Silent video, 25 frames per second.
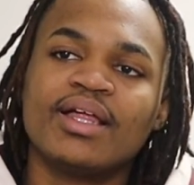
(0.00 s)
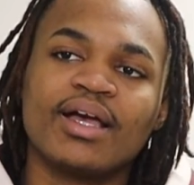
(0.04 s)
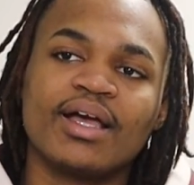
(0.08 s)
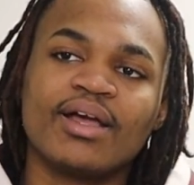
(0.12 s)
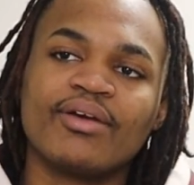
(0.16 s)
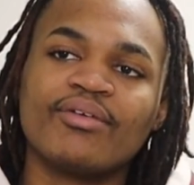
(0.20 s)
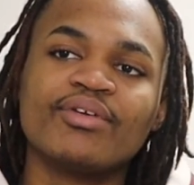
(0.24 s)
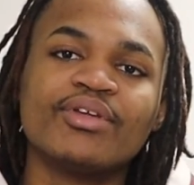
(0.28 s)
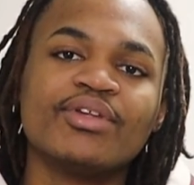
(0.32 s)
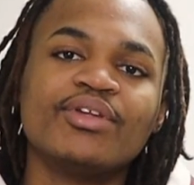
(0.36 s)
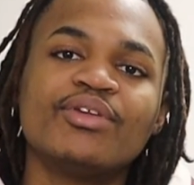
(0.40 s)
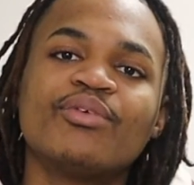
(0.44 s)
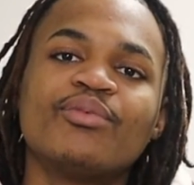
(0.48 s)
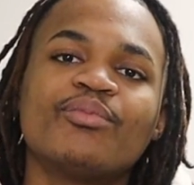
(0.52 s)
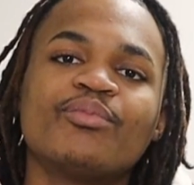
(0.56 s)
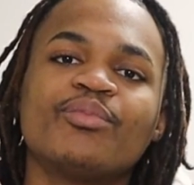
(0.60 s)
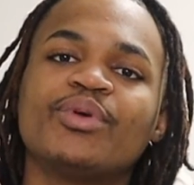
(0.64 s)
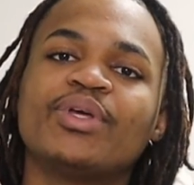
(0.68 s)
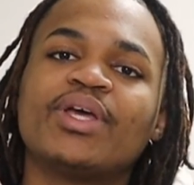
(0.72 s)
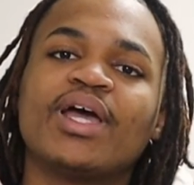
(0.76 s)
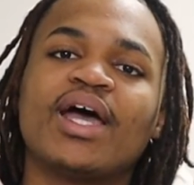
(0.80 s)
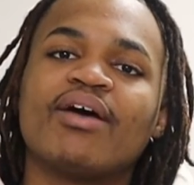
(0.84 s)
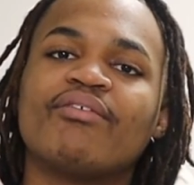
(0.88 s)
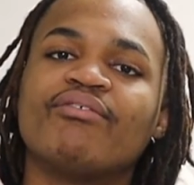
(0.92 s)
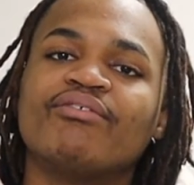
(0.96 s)
like I really don't
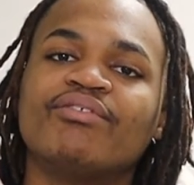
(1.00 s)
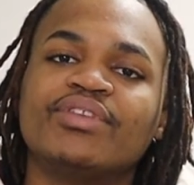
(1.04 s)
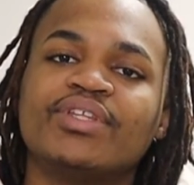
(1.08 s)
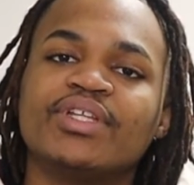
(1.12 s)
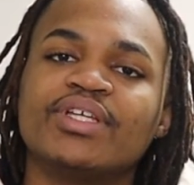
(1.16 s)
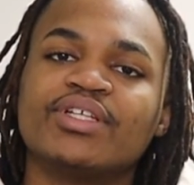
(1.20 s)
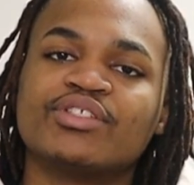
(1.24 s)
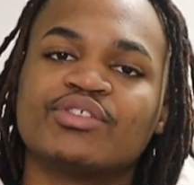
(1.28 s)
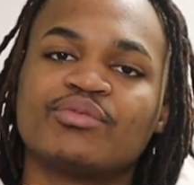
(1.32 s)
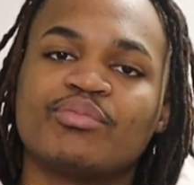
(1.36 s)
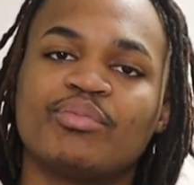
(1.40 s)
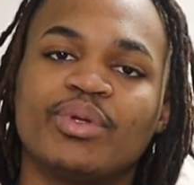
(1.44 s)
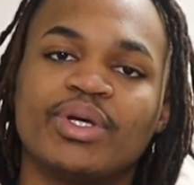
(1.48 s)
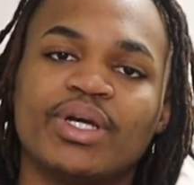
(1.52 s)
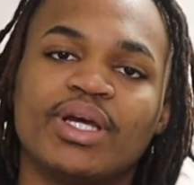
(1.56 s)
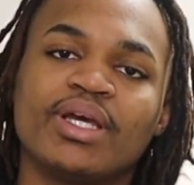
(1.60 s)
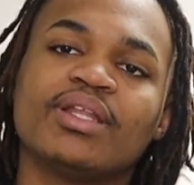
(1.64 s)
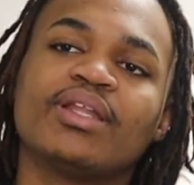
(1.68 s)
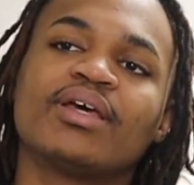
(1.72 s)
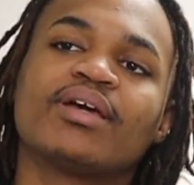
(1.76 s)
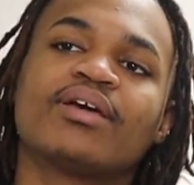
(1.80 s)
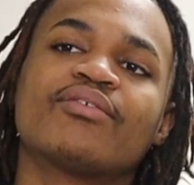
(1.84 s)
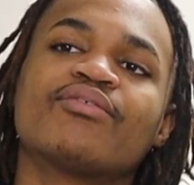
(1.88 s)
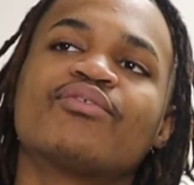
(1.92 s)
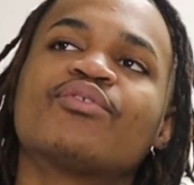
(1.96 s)
be having things
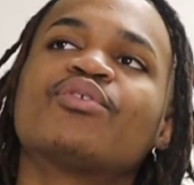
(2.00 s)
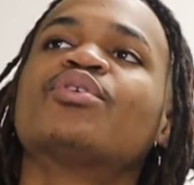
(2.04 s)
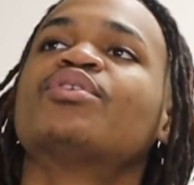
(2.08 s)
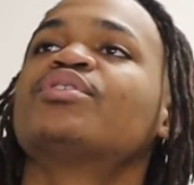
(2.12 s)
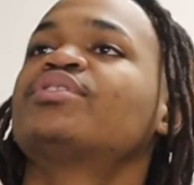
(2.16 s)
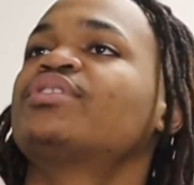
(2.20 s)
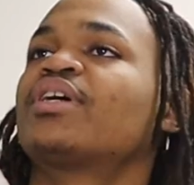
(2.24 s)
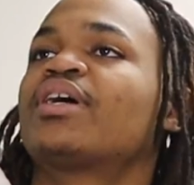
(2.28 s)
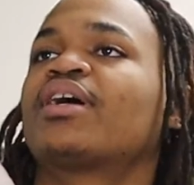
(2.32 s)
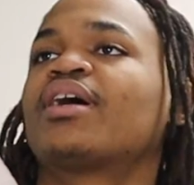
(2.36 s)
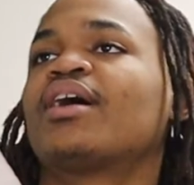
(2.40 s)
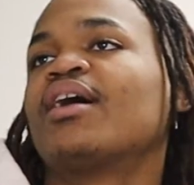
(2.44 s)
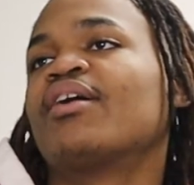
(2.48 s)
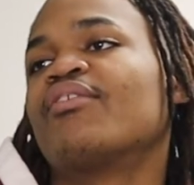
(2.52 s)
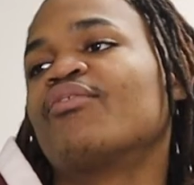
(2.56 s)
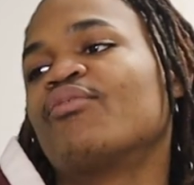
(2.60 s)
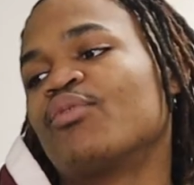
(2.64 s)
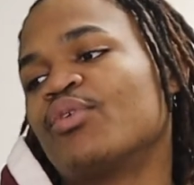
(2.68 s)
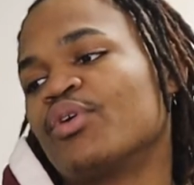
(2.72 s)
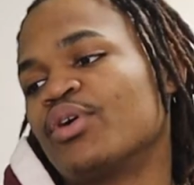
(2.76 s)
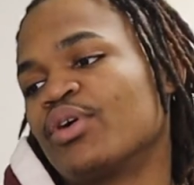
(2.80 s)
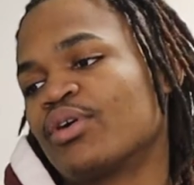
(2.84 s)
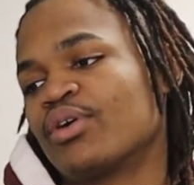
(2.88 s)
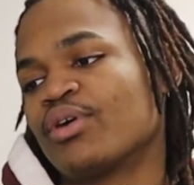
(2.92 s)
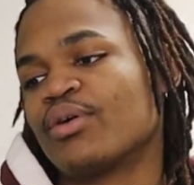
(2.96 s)
planned. Like of course, like I have
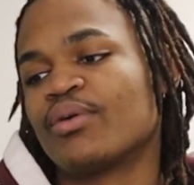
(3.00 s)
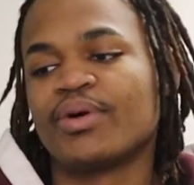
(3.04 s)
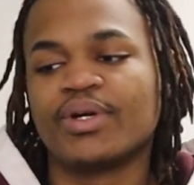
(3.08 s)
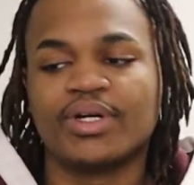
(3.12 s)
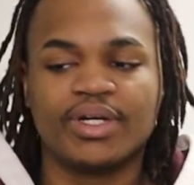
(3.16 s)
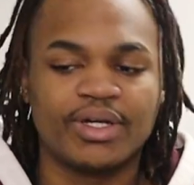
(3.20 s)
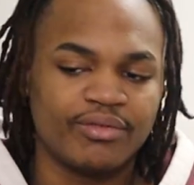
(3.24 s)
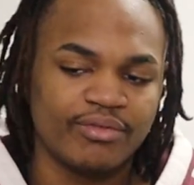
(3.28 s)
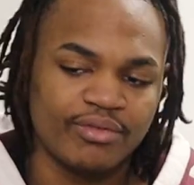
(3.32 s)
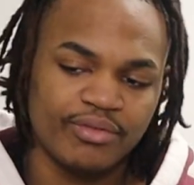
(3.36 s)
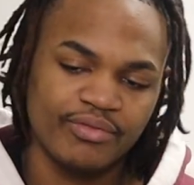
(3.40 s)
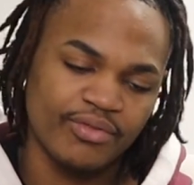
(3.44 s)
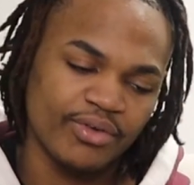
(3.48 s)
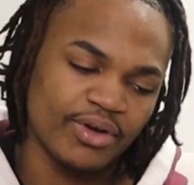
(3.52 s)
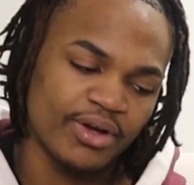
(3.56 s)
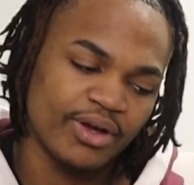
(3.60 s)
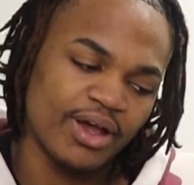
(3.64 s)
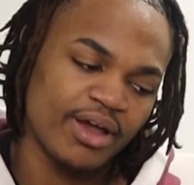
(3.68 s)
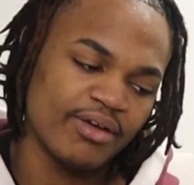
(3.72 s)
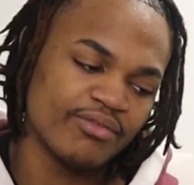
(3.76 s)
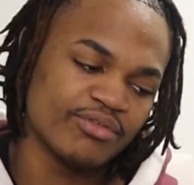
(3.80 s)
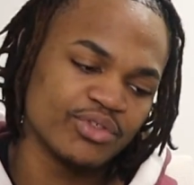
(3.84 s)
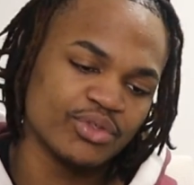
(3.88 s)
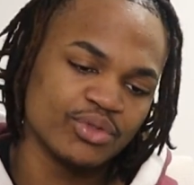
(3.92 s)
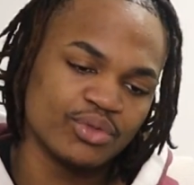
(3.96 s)
work or whatever, for
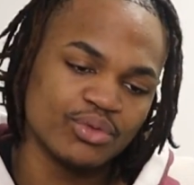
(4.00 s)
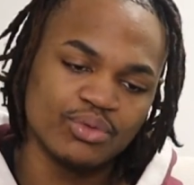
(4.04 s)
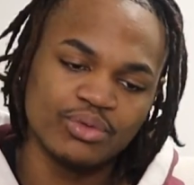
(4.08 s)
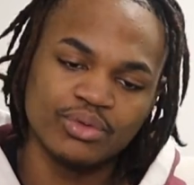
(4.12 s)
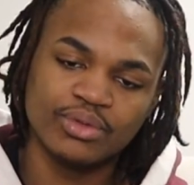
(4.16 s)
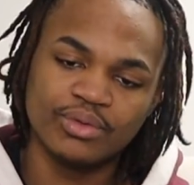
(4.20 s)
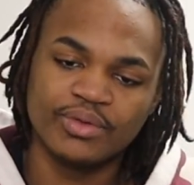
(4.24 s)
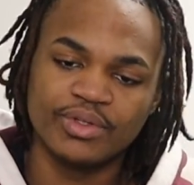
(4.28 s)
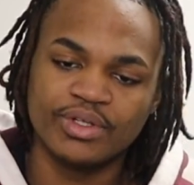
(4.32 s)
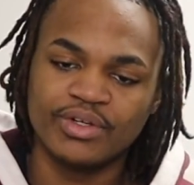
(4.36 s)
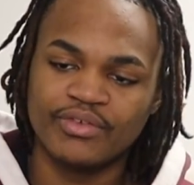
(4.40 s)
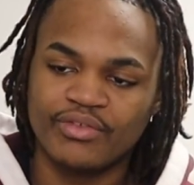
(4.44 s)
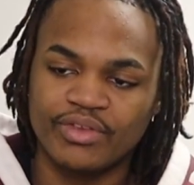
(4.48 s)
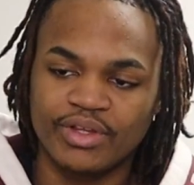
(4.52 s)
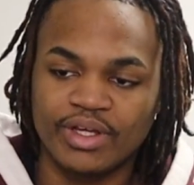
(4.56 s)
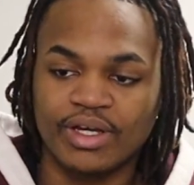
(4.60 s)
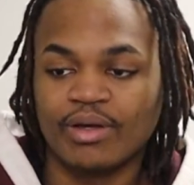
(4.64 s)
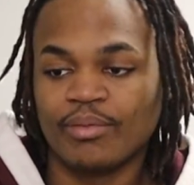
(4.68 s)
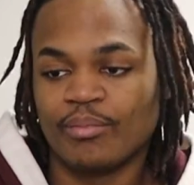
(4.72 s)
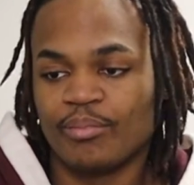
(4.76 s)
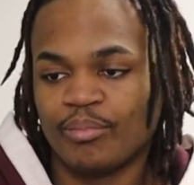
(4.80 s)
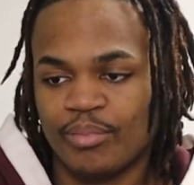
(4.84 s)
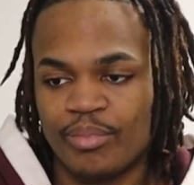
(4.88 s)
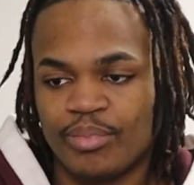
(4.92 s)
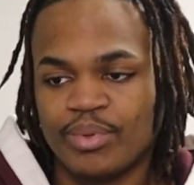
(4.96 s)
half school or whatever,
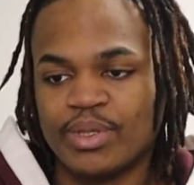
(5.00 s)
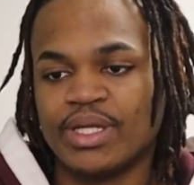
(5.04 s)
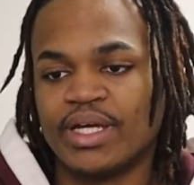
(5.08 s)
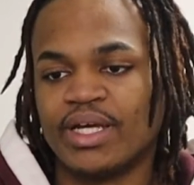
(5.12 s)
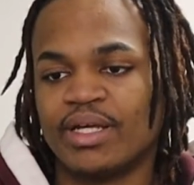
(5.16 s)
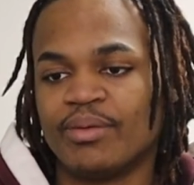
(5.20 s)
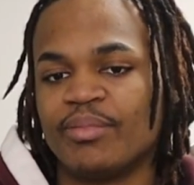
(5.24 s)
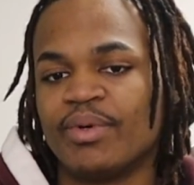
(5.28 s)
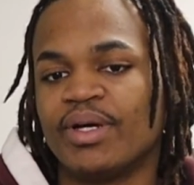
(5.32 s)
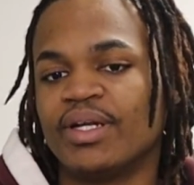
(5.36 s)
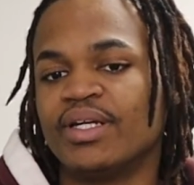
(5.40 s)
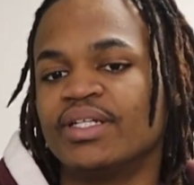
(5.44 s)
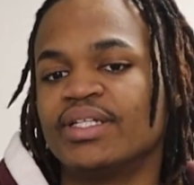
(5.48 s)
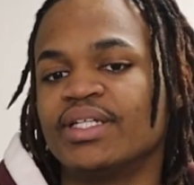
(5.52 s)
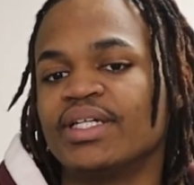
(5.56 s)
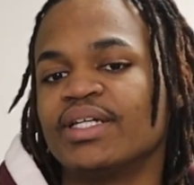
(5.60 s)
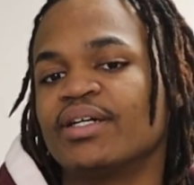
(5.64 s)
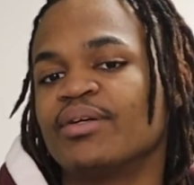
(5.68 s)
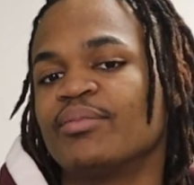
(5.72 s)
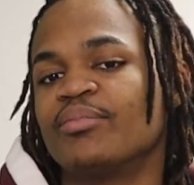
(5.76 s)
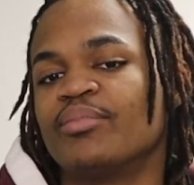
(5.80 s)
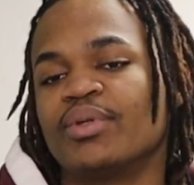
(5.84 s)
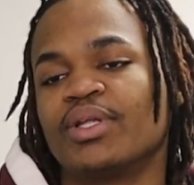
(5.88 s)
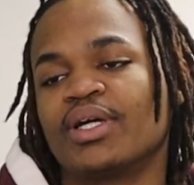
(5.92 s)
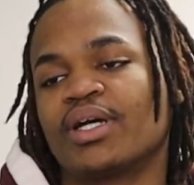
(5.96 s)
like I plan my
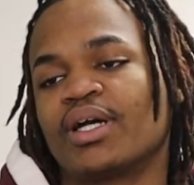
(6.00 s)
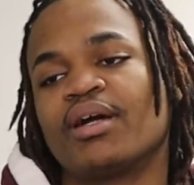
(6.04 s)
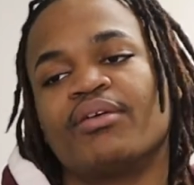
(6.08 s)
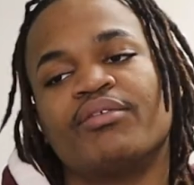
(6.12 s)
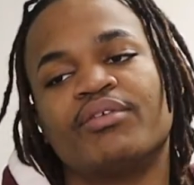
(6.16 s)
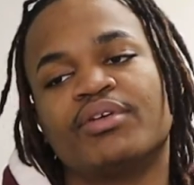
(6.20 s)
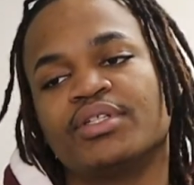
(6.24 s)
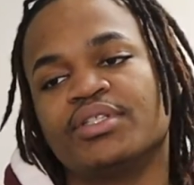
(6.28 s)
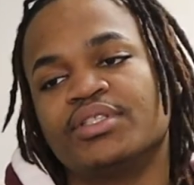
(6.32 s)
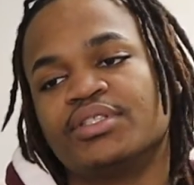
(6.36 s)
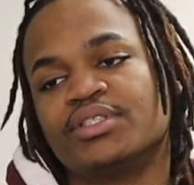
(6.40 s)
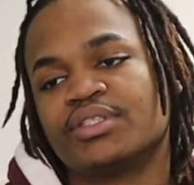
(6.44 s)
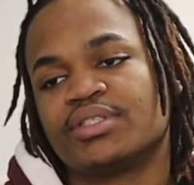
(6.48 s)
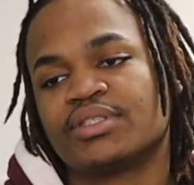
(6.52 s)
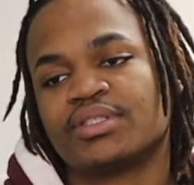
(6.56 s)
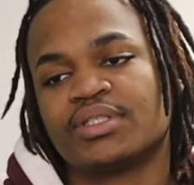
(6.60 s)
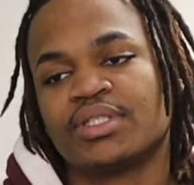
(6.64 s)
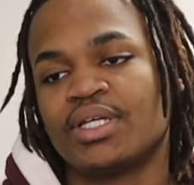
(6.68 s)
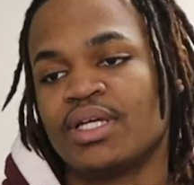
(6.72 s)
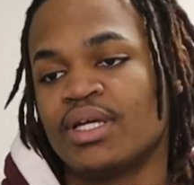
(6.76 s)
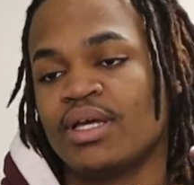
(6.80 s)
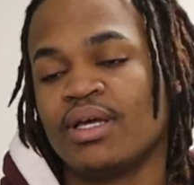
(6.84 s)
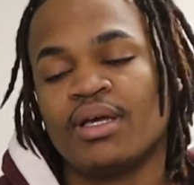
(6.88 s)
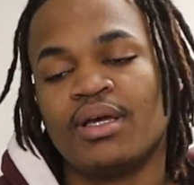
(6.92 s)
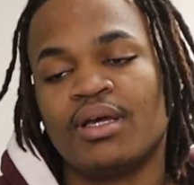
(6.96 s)
day up. But like I really just,
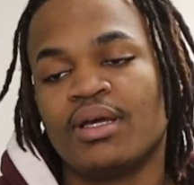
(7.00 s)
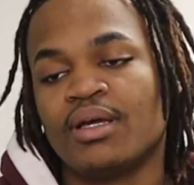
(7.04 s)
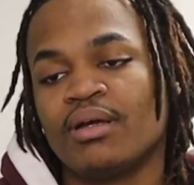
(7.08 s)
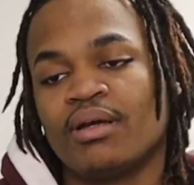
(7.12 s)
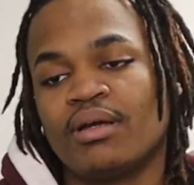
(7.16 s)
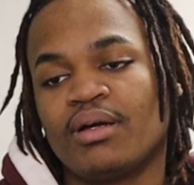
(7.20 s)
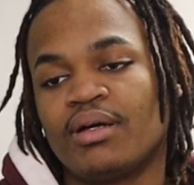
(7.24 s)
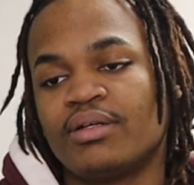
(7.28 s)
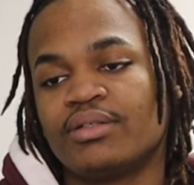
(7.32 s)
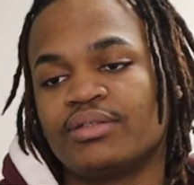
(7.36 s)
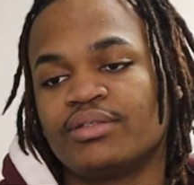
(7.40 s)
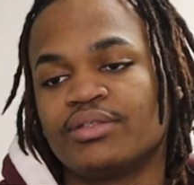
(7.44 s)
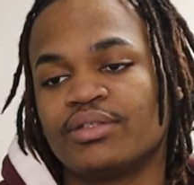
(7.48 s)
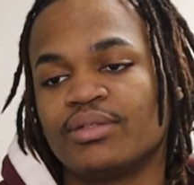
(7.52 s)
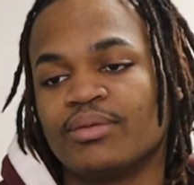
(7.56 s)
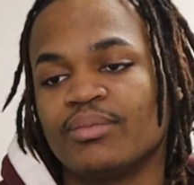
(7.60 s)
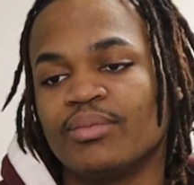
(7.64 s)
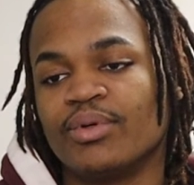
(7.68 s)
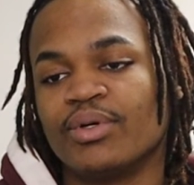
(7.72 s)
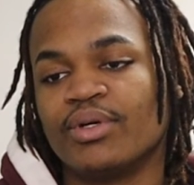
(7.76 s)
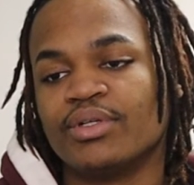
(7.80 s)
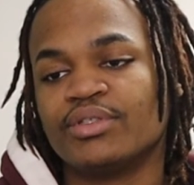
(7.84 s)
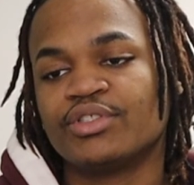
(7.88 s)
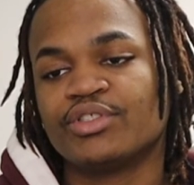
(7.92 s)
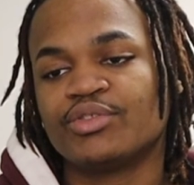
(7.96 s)
I don't know,
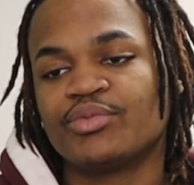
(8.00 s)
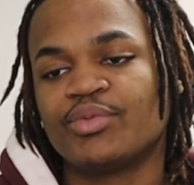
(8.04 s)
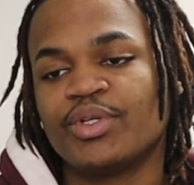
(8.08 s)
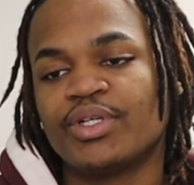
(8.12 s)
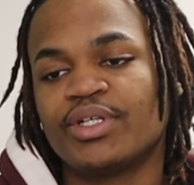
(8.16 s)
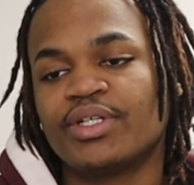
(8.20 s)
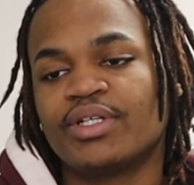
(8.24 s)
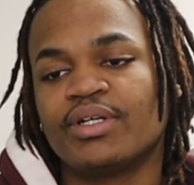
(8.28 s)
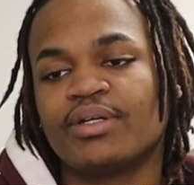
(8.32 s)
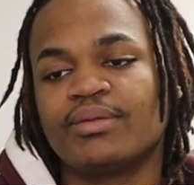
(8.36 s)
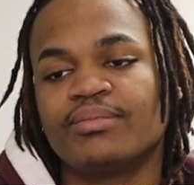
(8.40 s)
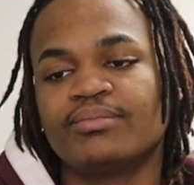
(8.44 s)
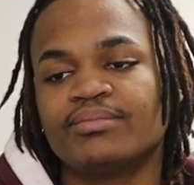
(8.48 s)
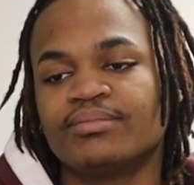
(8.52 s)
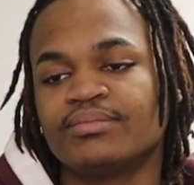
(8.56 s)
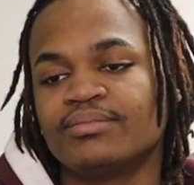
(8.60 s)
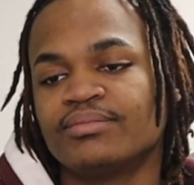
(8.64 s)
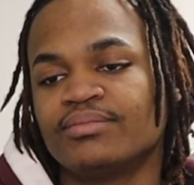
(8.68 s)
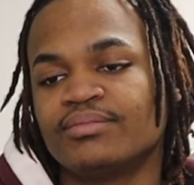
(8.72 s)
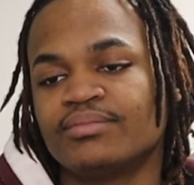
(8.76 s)
bro. I just wake up